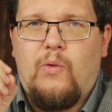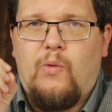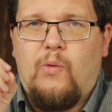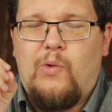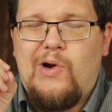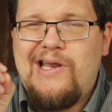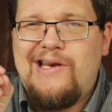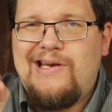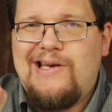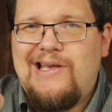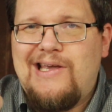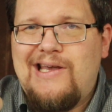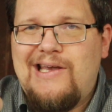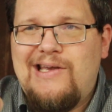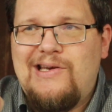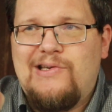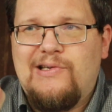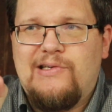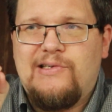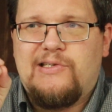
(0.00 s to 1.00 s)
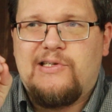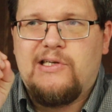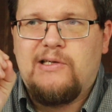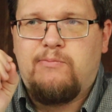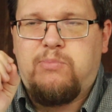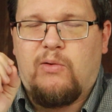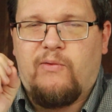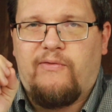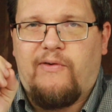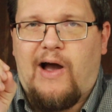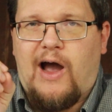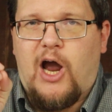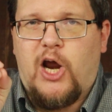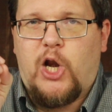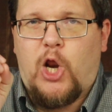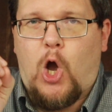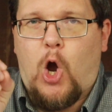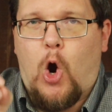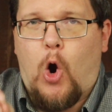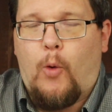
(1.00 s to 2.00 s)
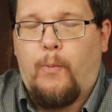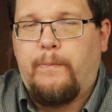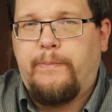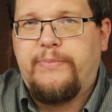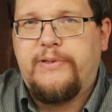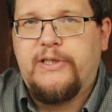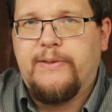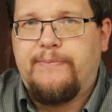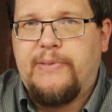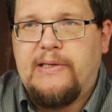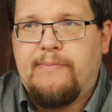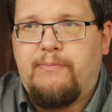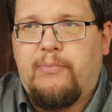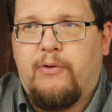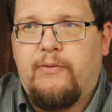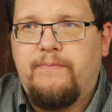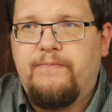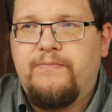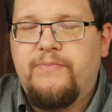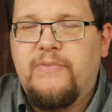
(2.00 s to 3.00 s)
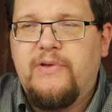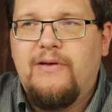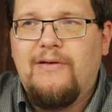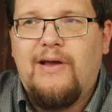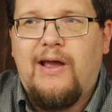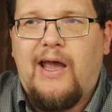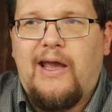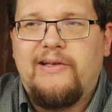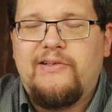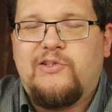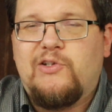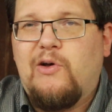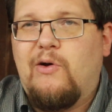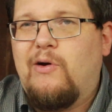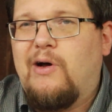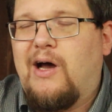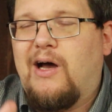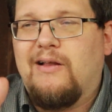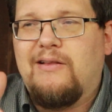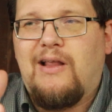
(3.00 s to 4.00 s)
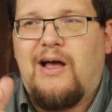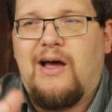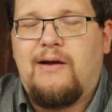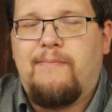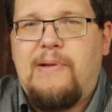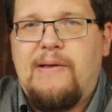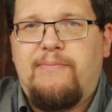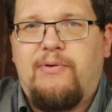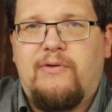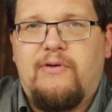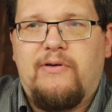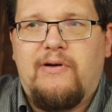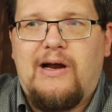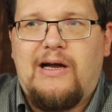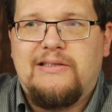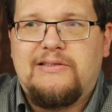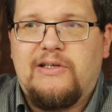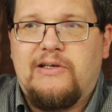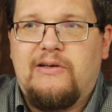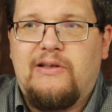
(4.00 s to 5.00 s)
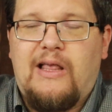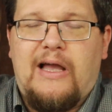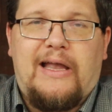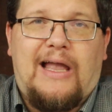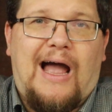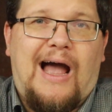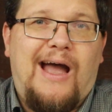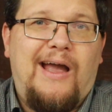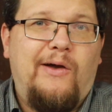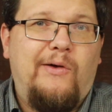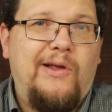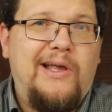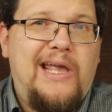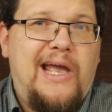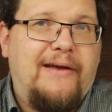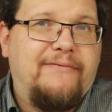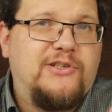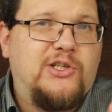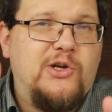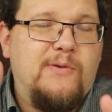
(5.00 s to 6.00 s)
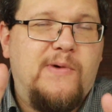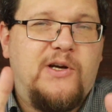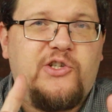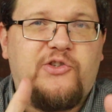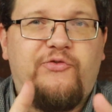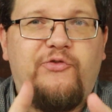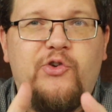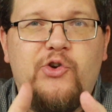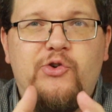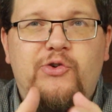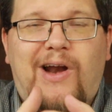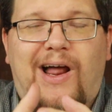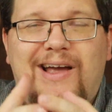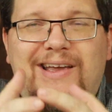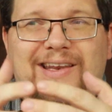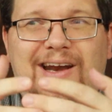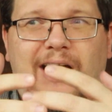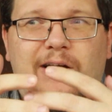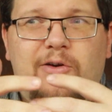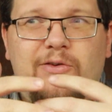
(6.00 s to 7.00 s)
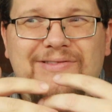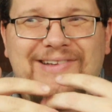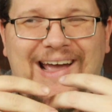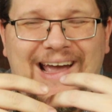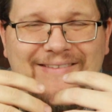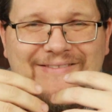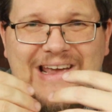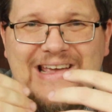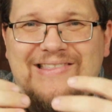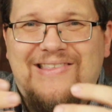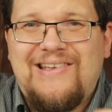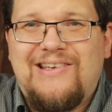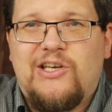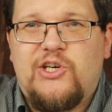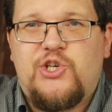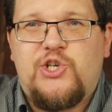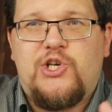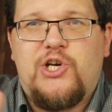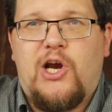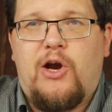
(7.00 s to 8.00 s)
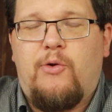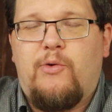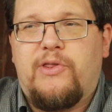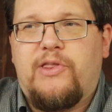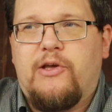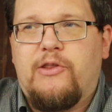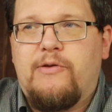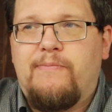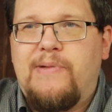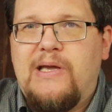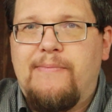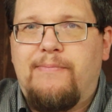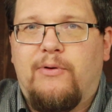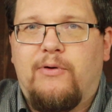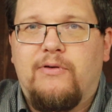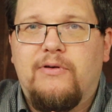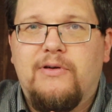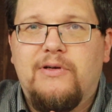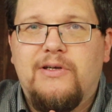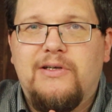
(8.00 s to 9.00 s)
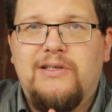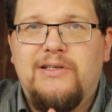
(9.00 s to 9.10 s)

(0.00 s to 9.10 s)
We need to provide hope to people. And so a lot of people are out there like, I only have so much food. I don't have anything to share with other people.